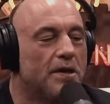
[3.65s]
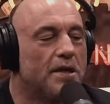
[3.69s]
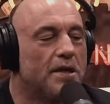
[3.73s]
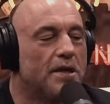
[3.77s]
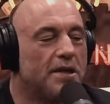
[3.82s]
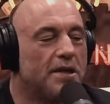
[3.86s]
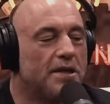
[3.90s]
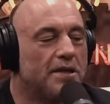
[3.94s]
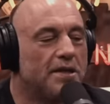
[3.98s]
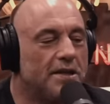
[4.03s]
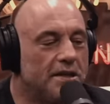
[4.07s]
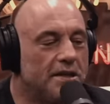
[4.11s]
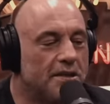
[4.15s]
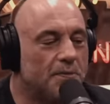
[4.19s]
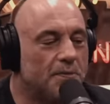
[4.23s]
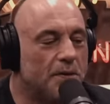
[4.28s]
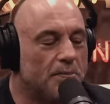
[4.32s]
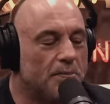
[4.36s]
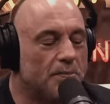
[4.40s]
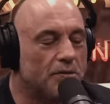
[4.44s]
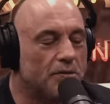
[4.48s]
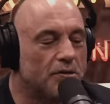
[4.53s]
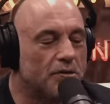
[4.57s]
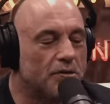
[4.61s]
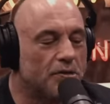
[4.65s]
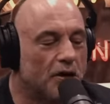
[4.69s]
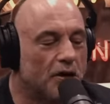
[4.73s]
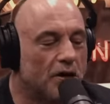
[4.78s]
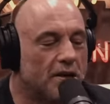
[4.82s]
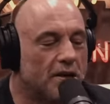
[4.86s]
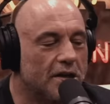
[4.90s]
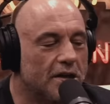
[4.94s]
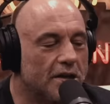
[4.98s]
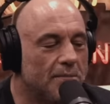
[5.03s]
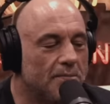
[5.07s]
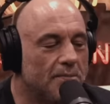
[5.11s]
Yeah. And these people are
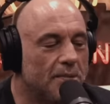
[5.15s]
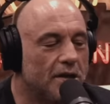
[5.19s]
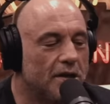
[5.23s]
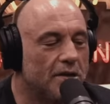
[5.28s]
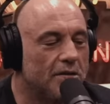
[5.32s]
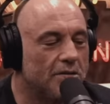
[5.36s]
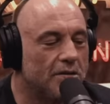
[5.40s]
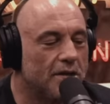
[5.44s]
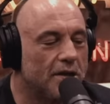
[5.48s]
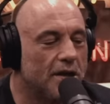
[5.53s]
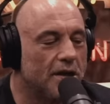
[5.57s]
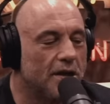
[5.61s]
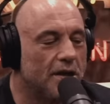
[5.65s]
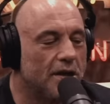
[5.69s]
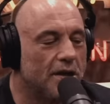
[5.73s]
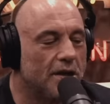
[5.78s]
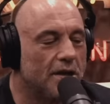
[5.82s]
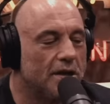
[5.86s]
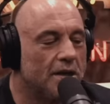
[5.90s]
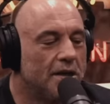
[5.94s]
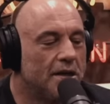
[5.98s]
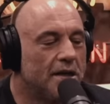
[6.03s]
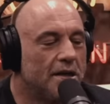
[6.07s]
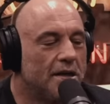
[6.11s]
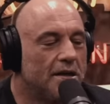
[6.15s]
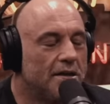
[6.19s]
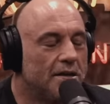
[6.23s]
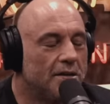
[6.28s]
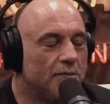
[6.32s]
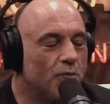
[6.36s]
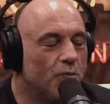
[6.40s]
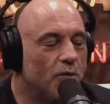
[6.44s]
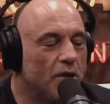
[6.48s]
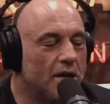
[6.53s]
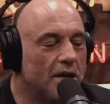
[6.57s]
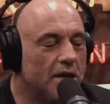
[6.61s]
talking about, uh,
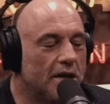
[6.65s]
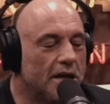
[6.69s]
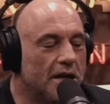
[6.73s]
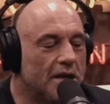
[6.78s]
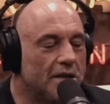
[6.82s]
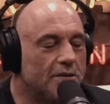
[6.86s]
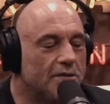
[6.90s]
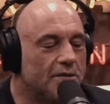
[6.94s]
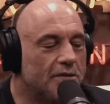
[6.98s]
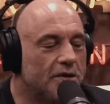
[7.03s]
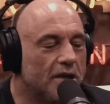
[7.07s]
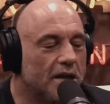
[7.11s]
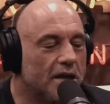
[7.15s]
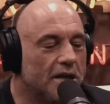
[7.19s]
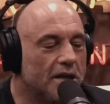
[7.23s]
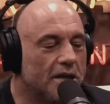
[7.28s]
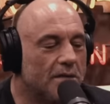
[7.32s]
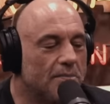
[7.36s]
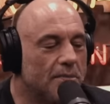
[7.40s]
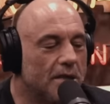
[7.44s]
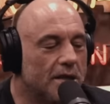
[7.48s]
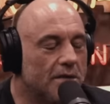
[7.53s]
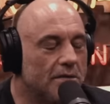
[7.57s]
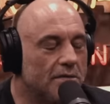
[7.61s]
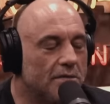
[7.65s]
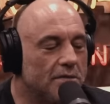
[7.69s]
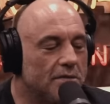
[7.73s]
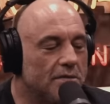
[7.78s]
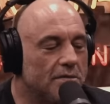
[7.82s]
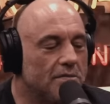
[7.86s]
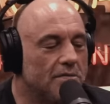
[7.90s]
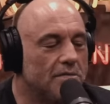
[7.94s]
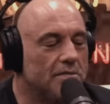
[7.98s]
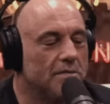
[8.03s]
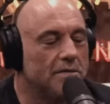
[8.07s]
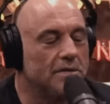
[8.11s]
one of the guys was talking about
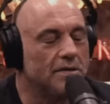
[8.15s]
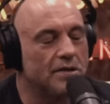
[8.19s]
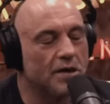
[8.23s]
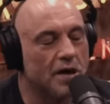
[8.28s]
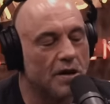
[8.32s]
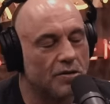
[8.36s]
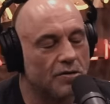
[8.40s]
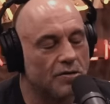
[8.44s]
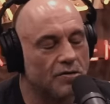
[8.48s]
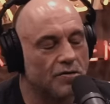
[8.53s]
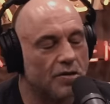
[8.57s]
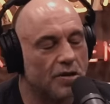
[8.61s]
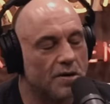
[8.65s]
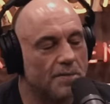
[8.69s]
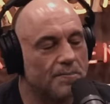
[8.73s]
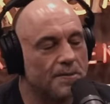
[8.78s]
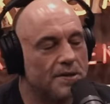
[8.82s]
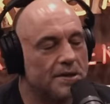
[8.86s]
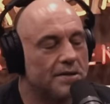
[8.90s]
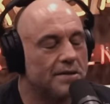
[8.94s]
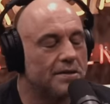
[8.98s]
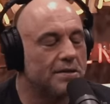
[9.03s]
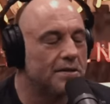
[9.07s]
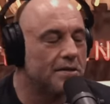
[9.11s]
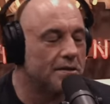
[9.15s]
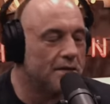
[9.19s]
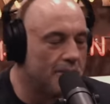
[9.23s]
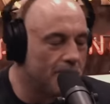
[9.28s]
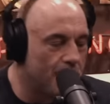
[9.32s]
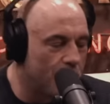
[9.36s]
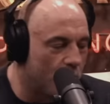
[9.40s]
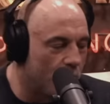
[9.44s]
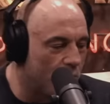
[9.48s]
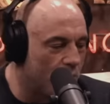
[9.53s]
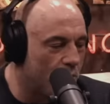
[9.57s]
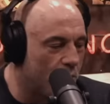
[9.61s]
Donald Trump's
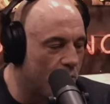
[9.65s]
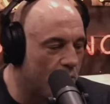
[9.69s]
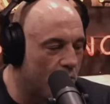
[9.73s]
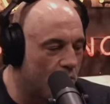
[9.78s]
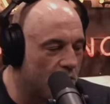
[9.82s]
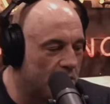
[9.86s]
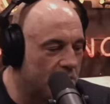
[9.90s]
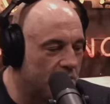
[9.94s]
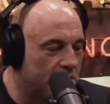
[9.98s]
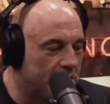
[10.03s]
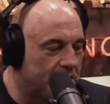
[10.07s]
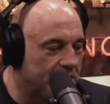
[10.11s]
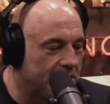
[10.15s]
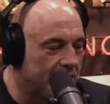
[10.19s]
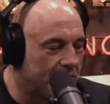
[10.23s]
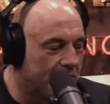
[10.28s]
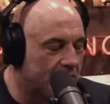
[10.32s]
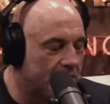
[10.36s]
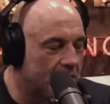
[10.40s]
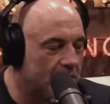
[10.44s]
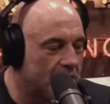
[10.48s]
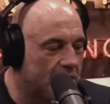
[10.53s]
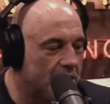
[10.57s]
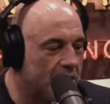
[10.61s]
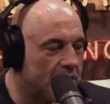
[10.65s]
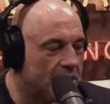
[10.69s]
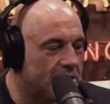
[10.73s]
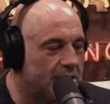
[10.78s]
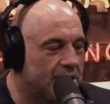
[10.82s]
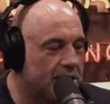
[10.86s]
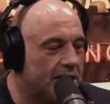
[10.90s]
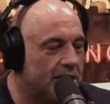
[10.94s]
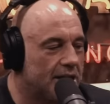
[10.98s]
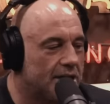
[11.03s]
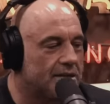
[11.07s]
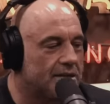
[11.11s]
words being taken out of
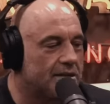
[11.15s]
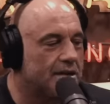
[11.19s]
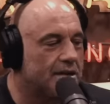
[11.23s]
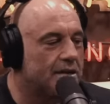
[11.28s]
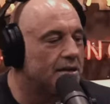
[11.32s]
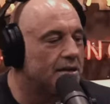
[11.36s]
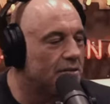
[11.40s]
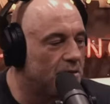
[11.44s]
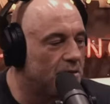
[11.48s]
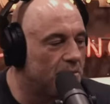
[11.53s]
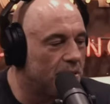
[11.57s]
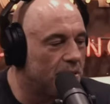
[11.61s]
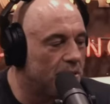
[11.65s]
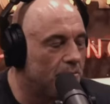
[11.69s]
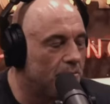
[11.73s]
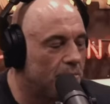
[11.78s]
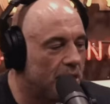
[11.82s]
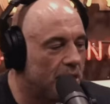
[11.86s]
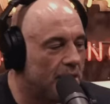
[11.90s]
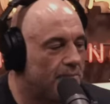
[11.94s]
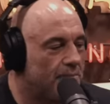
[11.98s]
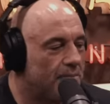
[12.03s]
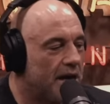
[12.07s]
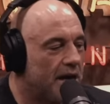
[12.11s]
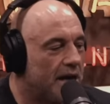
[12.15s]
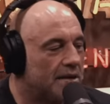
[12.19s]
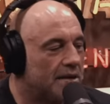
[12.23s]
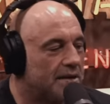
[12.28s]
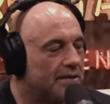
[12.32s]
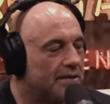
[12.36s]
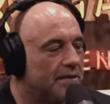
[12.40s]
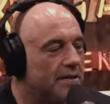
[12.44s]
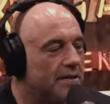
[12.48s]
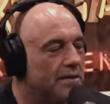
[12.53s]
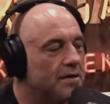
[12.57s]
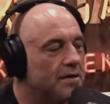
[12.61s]
context, that it would be a
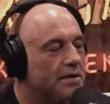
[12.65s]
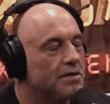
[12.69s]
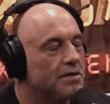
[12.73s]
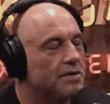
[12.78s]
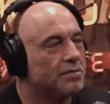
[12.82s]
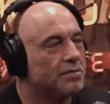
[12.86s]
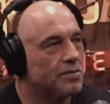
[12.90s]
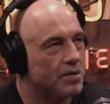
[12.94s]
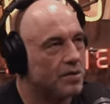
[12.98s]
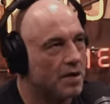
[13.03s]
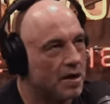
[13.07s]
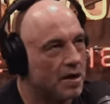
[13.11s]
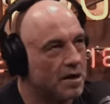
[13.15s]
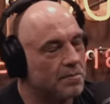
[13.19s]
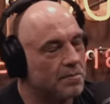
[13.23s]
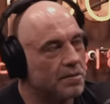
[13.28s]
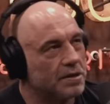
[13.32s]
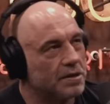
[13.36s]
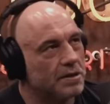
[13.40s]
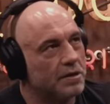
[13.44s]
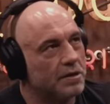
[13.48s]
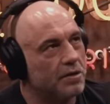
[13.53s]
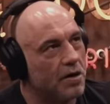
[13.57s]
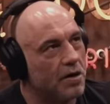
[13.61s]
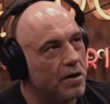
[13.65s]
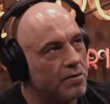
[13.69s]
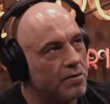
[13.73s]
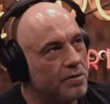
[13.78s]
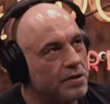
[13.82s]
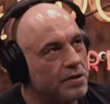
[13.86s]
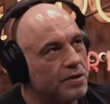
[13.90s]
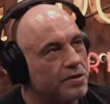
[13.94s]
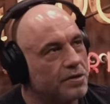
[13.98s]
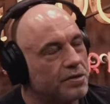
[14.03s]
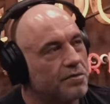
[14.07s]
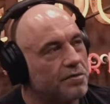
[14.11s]
bloodbath because he was talking about the
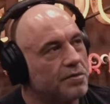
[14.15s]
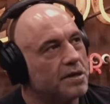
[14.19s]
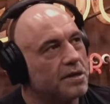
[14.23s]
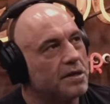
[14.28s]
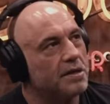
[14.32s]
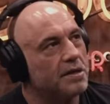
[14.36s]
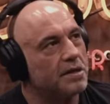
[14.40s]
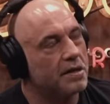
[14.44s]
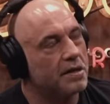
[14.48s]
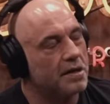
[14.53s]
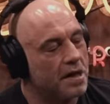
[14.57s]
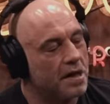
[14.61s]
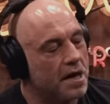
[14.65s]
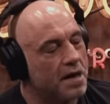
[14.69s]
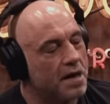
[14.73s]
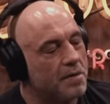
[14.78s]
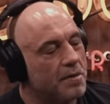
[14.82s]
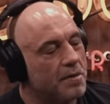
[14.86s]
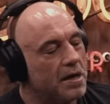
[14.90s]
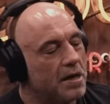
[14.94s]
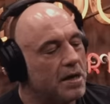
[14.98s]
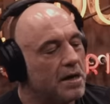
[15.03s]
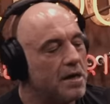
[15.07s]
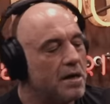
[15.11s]
auto industry and yeah. the economy.